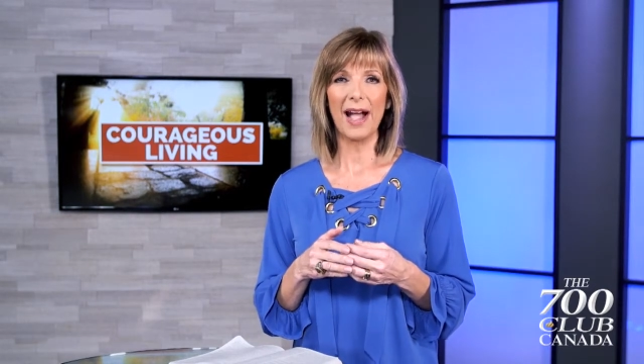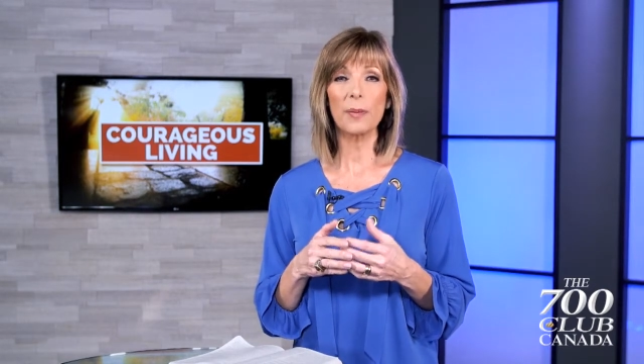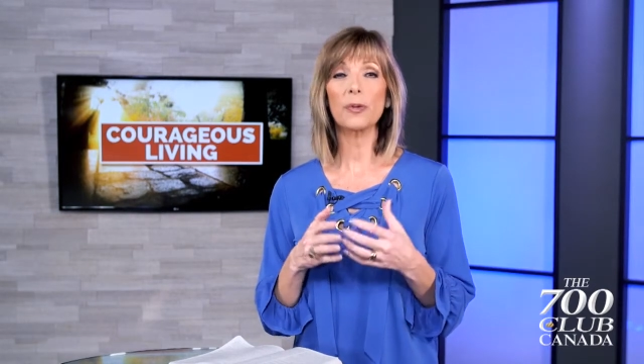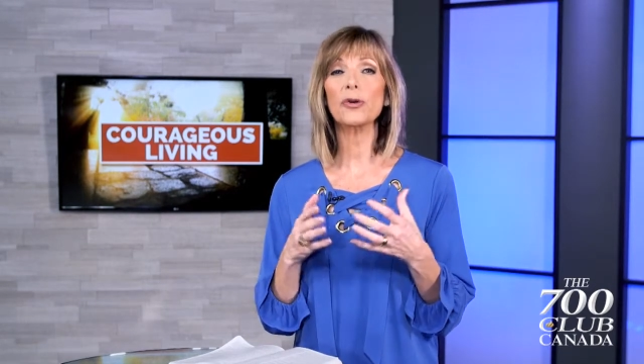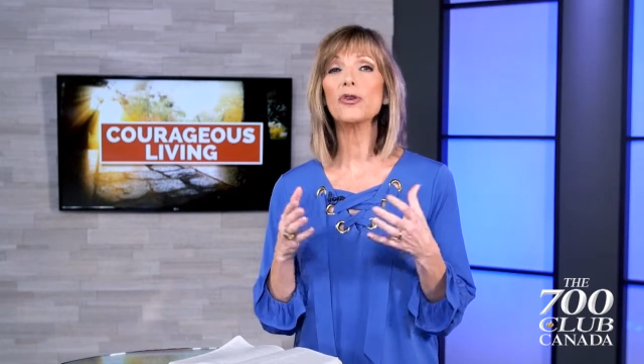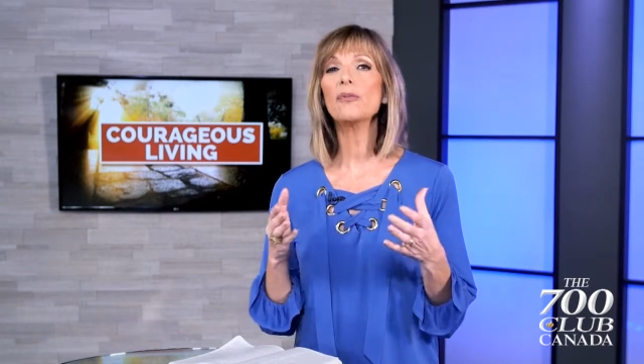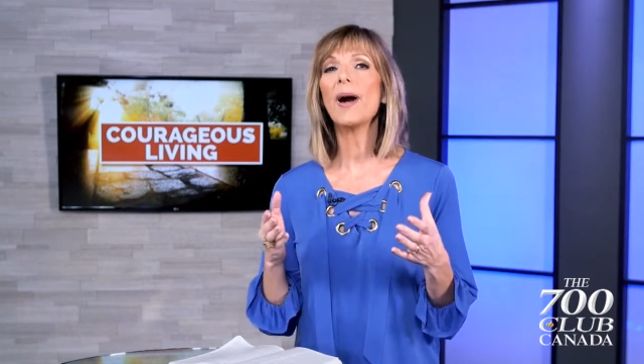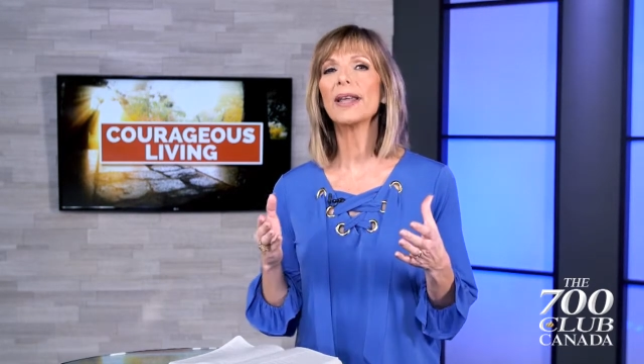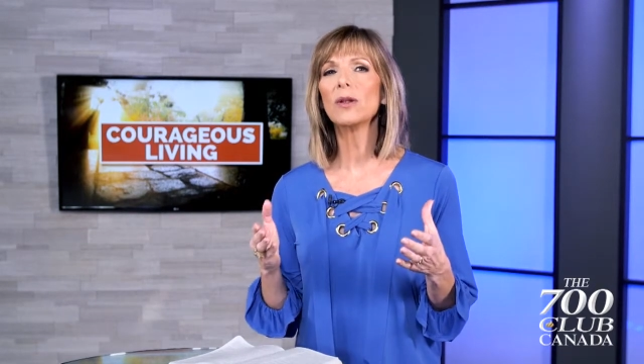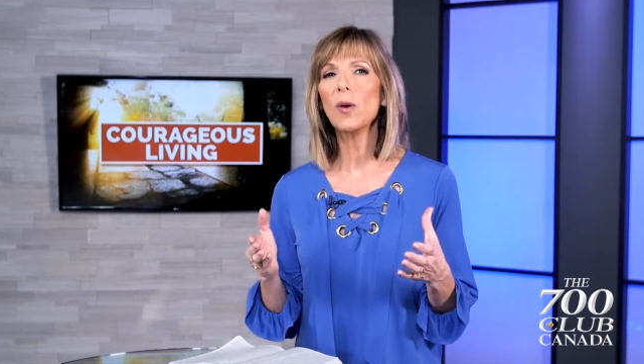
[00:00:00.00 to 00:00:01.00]
I prove
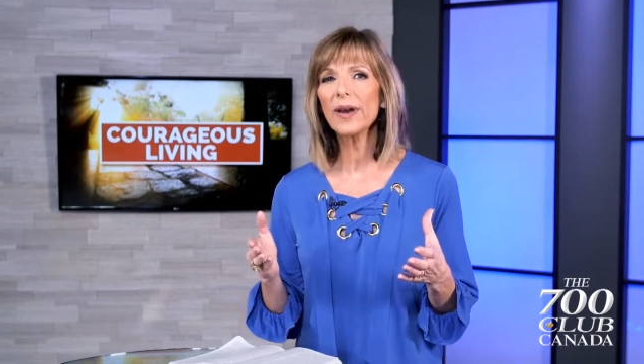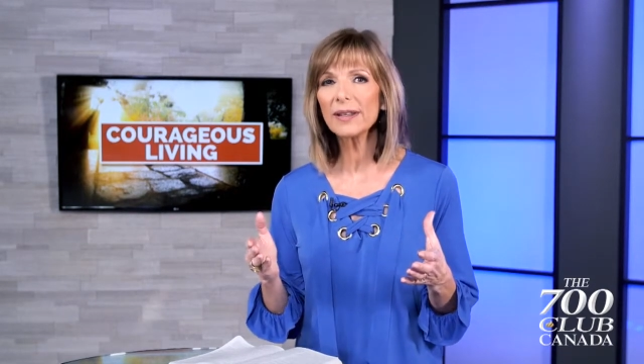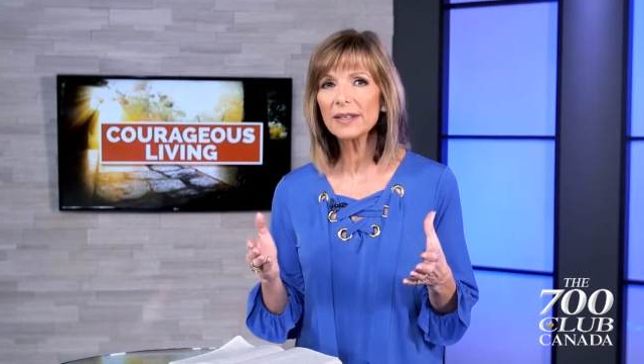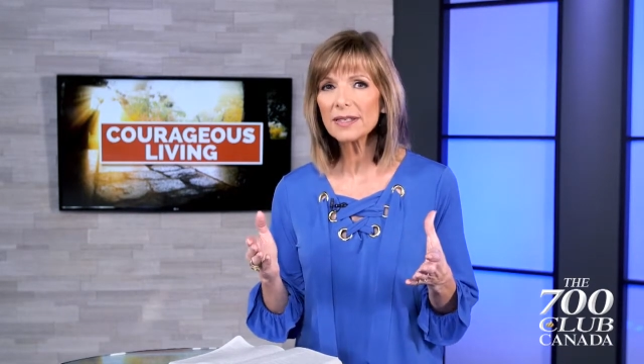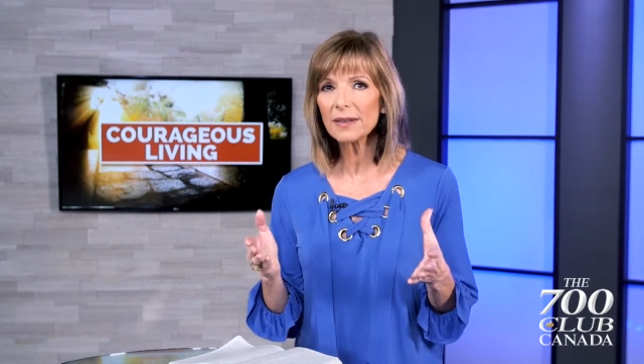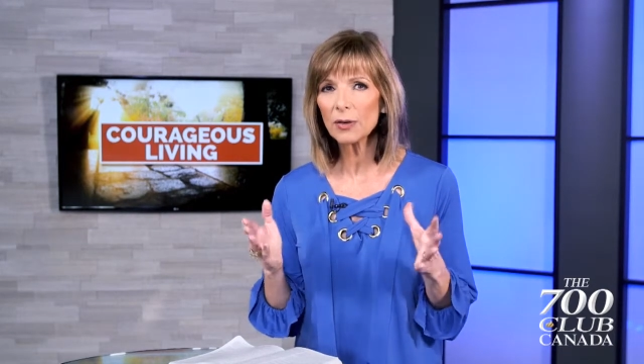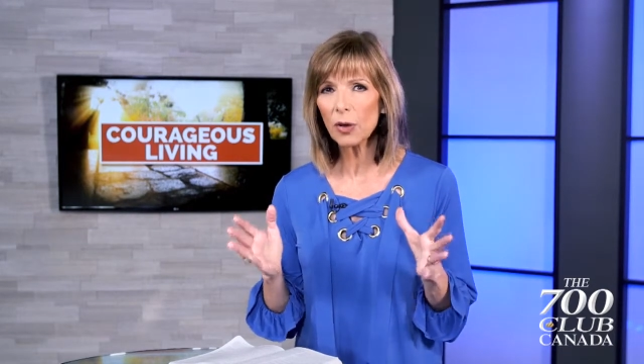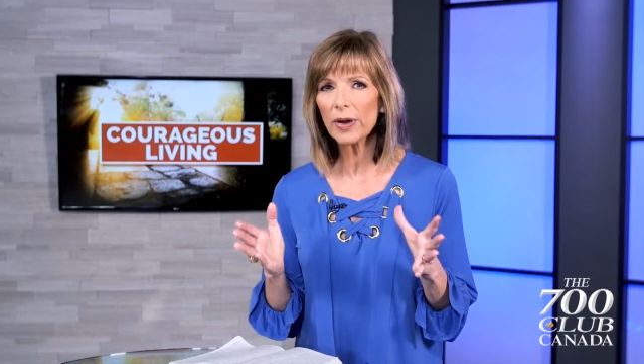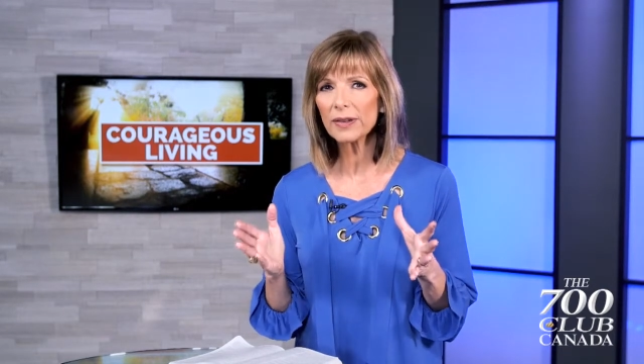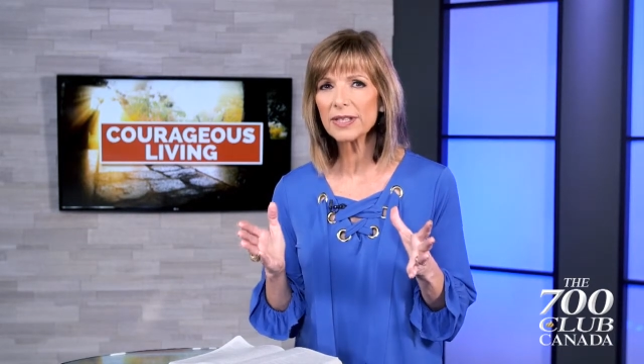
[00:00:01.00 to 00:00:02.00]
my
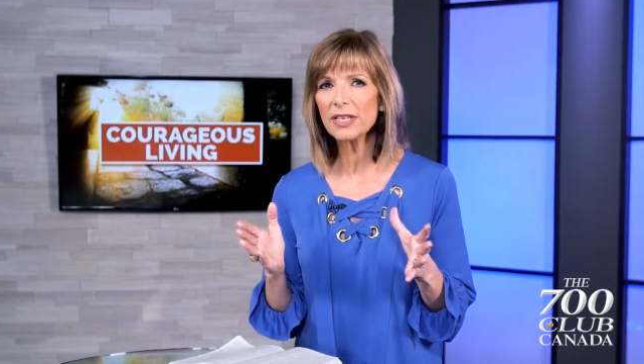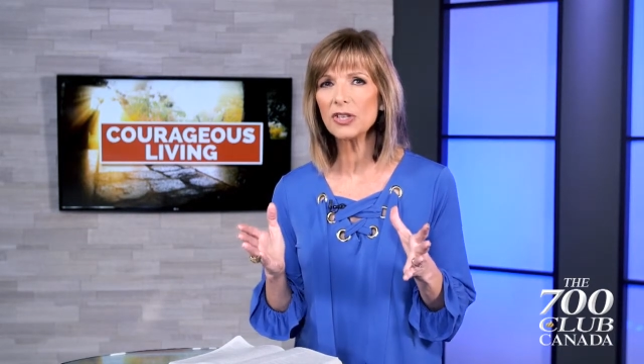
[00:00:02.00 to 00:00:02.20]
loyalty,